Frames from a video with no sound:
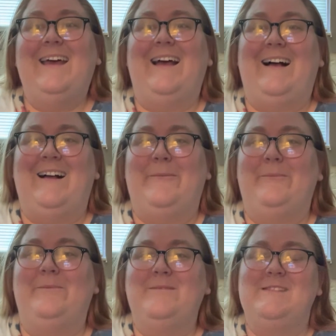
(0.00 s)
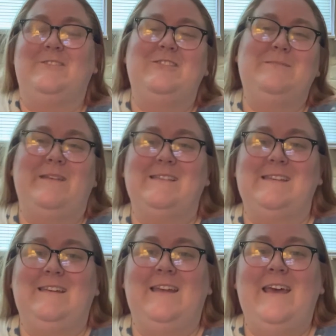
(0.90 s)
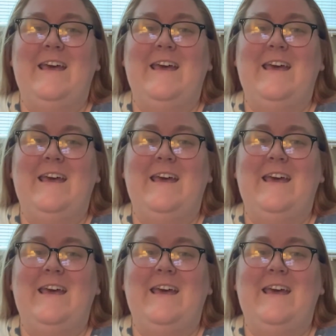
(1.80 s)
So it just makes it,